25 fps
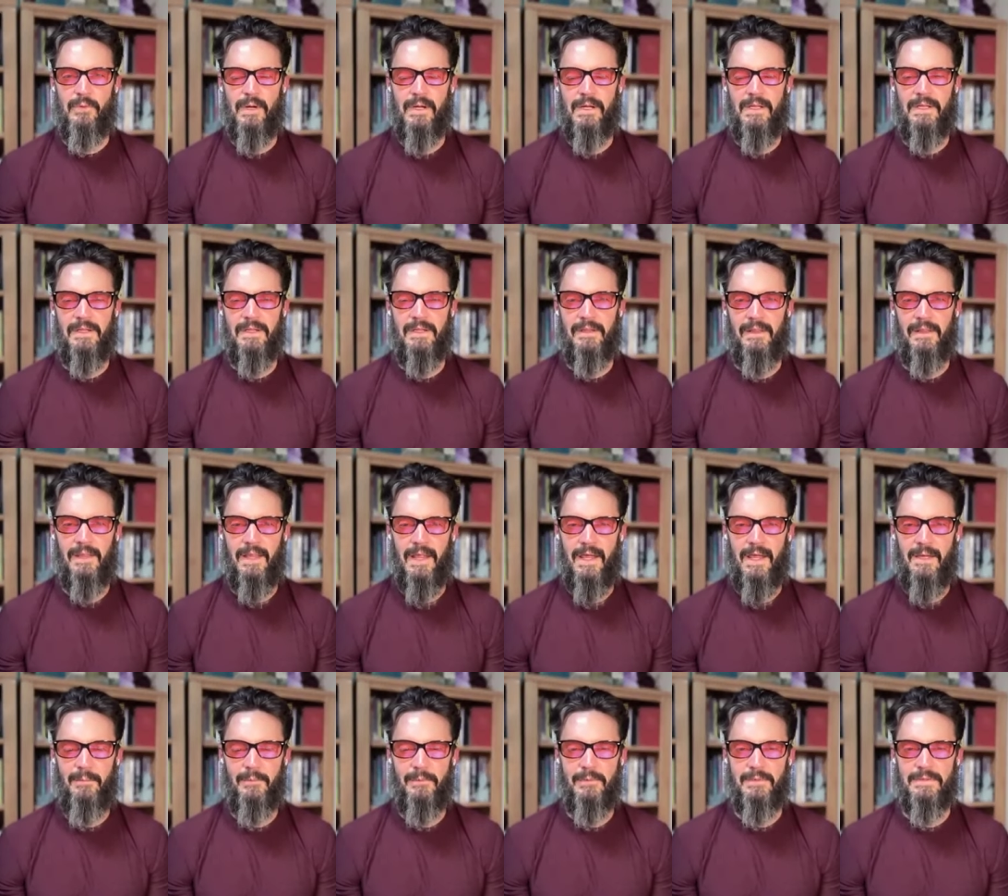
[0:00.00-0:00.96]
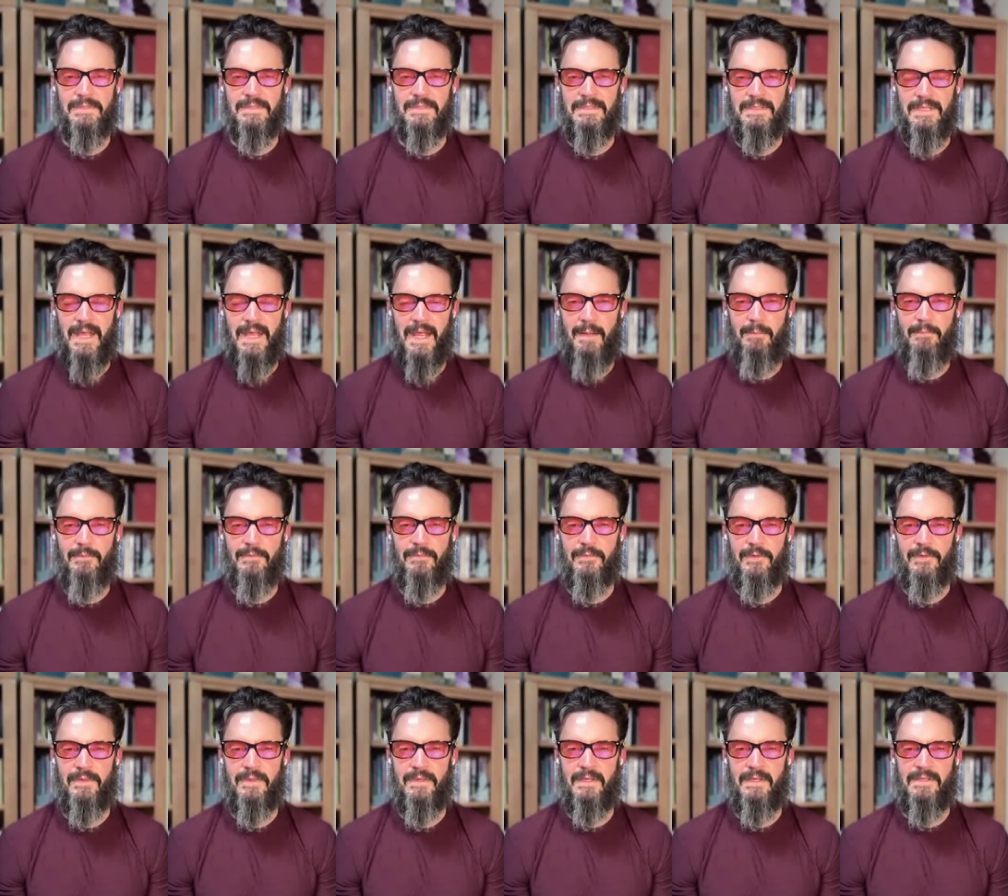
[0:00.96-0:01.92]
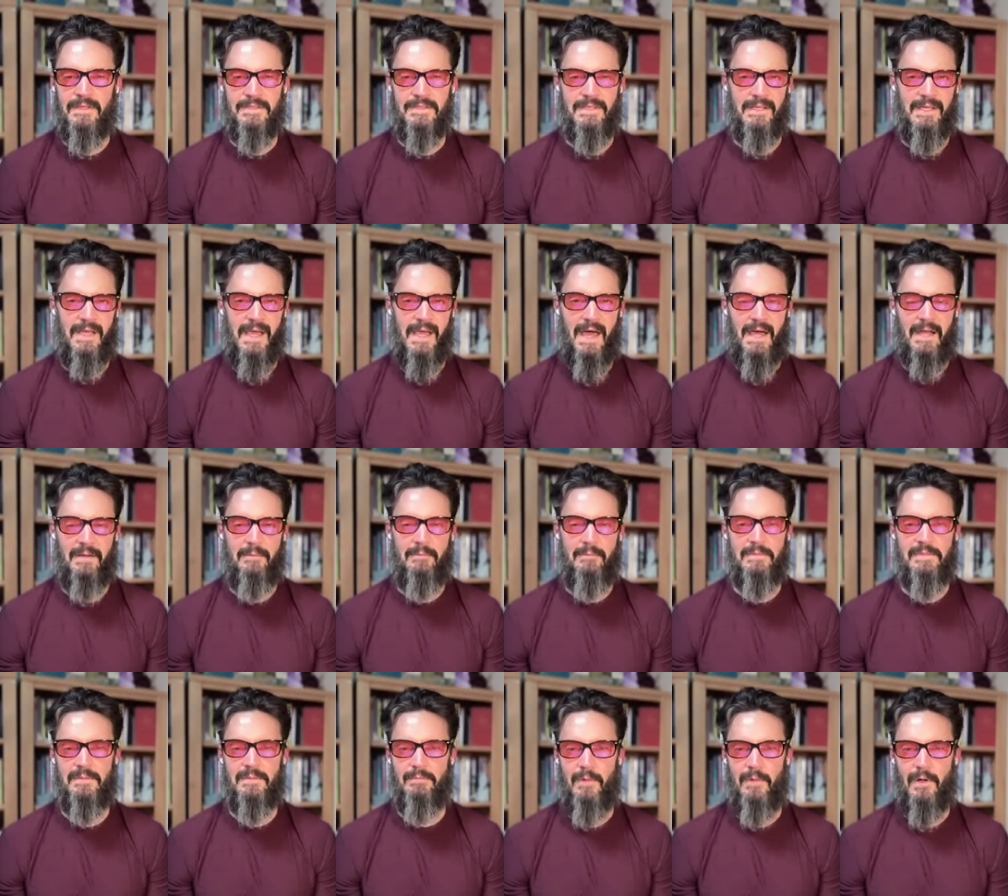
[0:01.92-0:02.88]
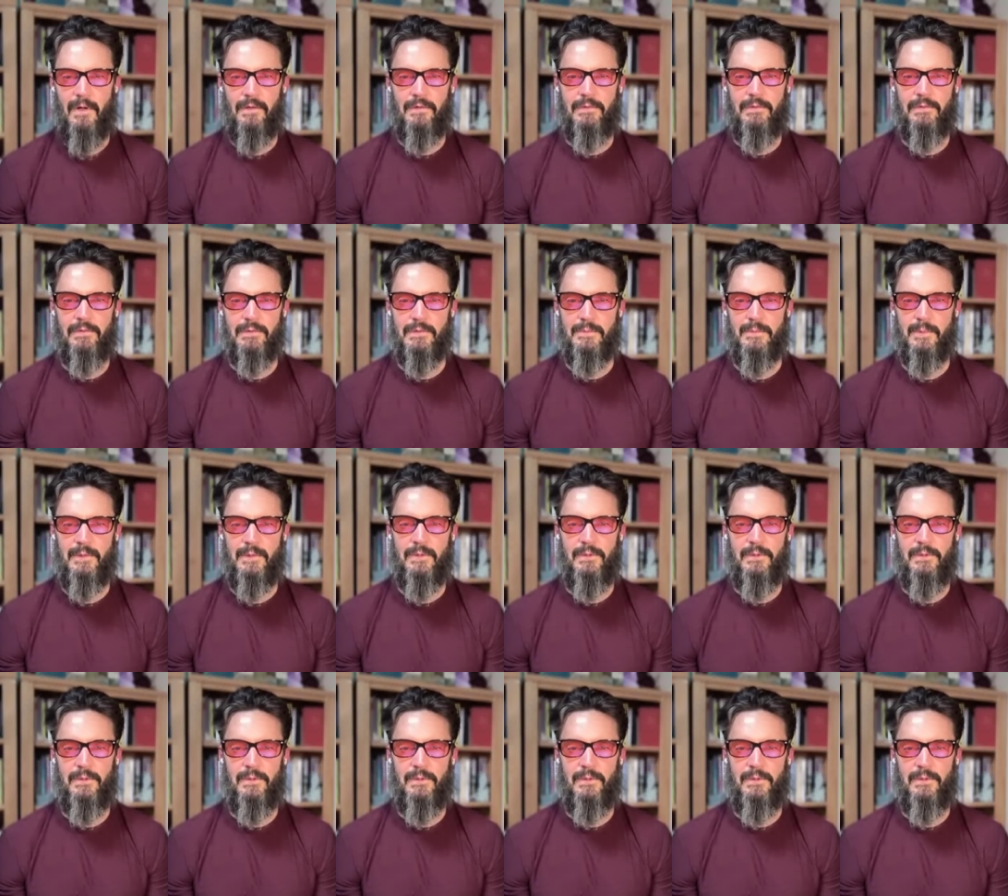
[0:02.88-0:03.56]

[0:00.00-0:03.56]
We've created labels and names for things like atoms and molecules,